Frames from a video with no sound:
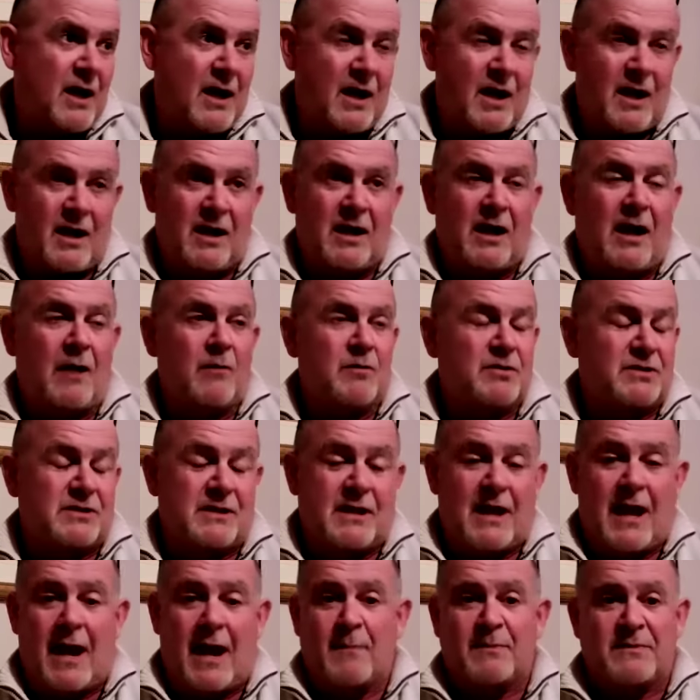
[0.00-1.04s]
and I was
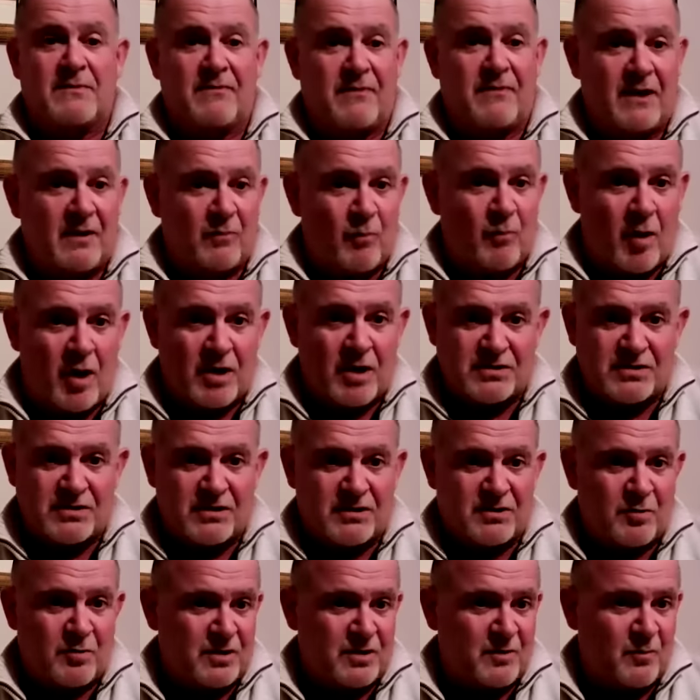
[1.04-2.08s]
captivated watching
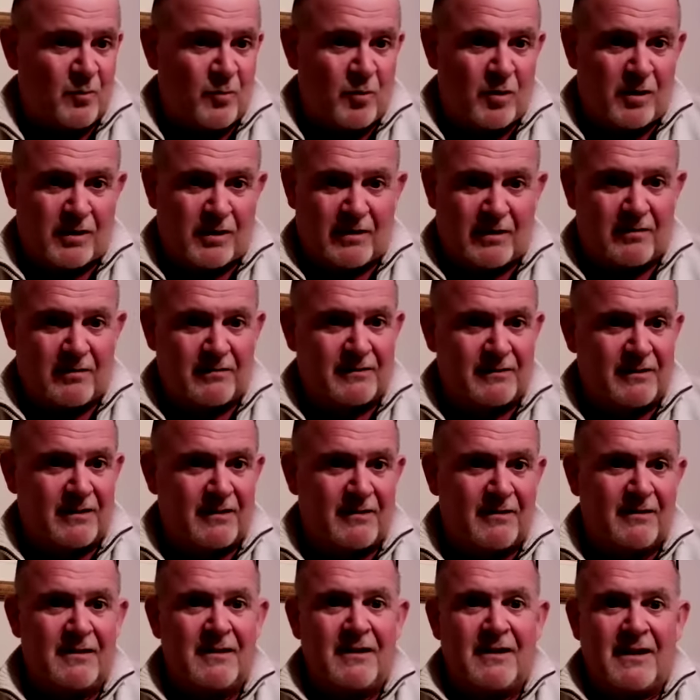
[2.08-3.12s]
the two of them work out
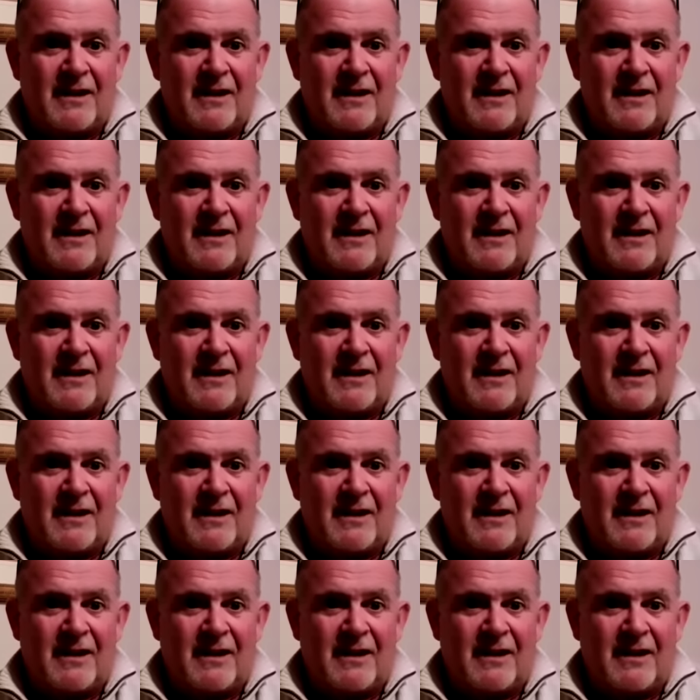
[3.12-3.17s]
there.